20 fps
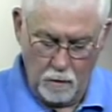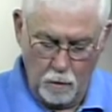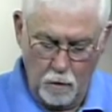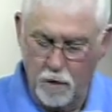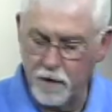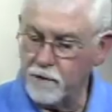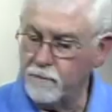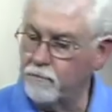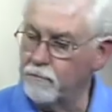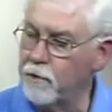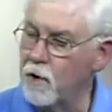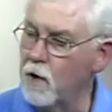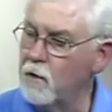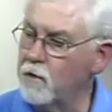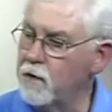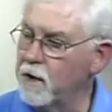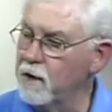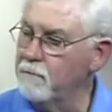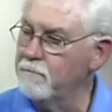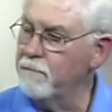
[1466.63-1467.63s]
was
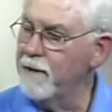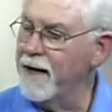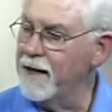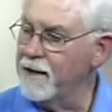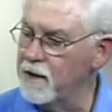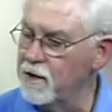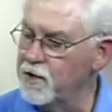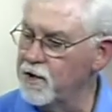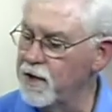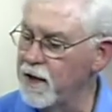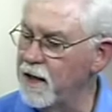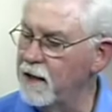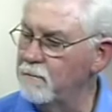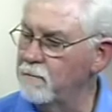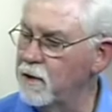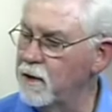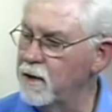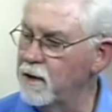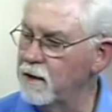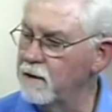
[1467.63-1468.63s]
broken by the
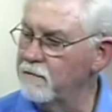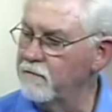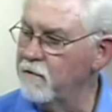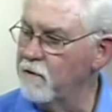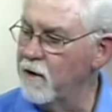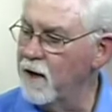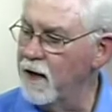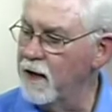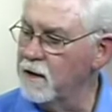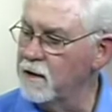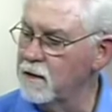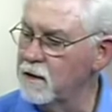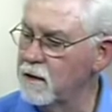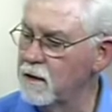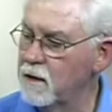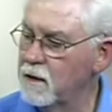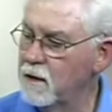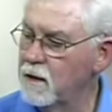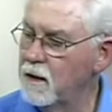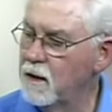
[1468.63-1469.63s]
shed blood of Christ.
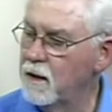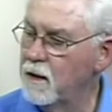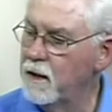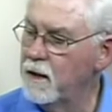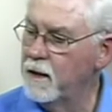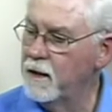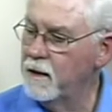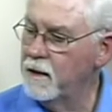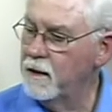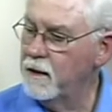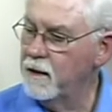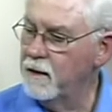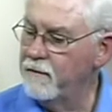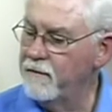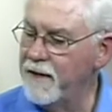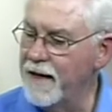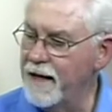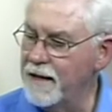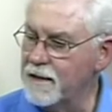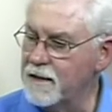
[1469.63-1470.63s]

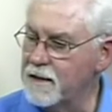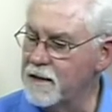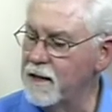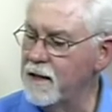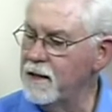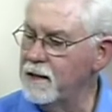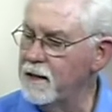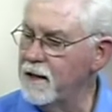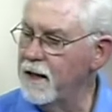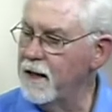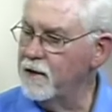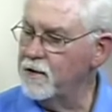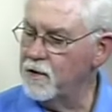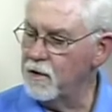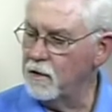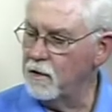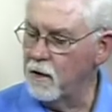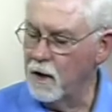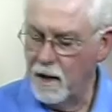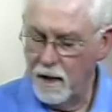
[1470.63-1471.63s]
That sin
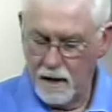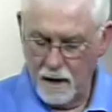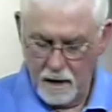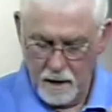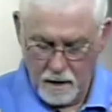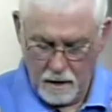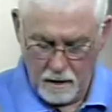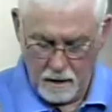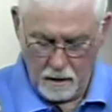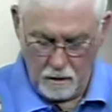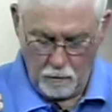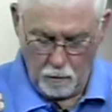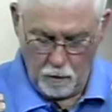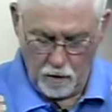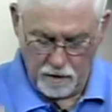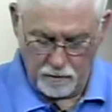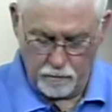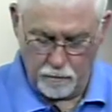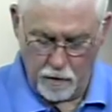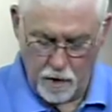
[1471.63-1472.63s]
nature
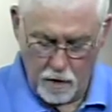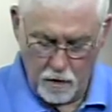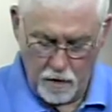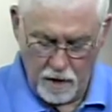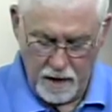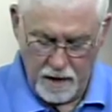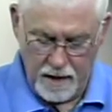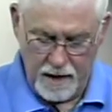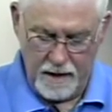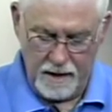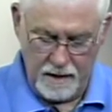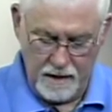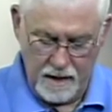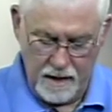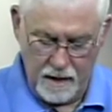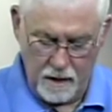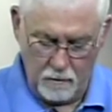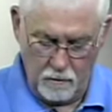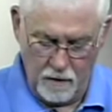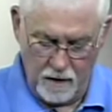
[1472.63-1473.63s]
was broken and
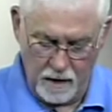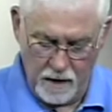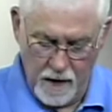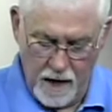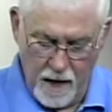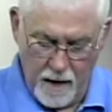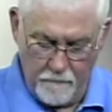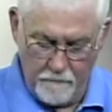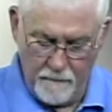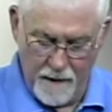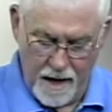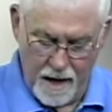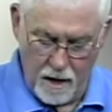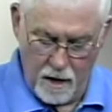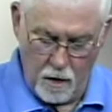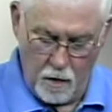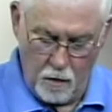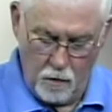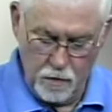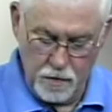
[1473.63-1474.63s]
dealt with. My
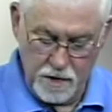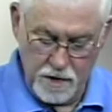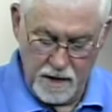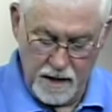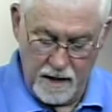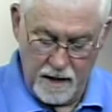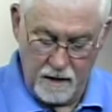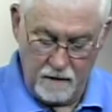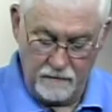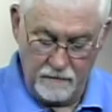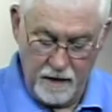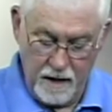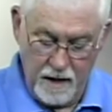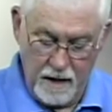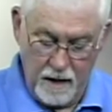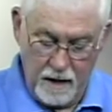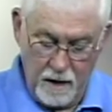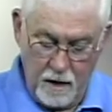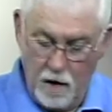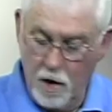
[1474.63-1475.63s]
old self
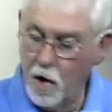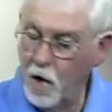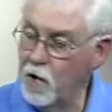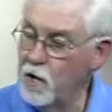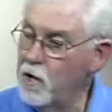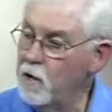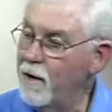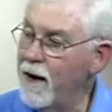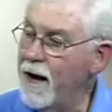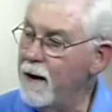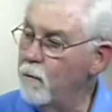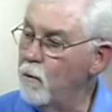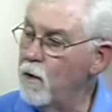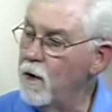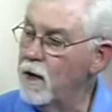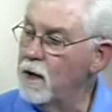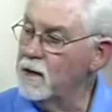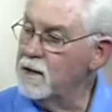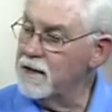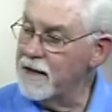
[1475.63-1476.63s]
who I
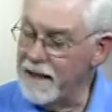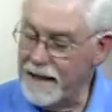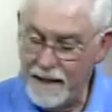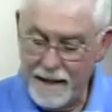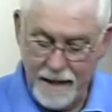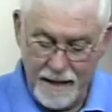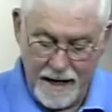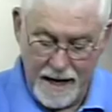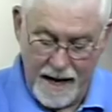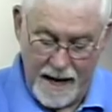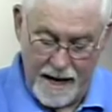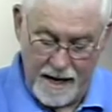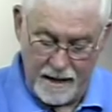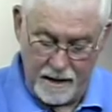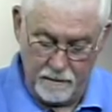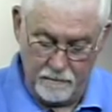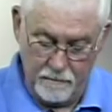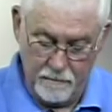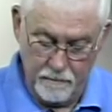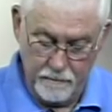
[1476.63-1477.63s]
was in
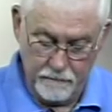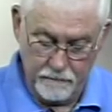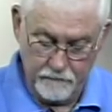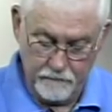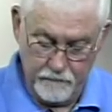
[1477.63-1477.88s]
Adam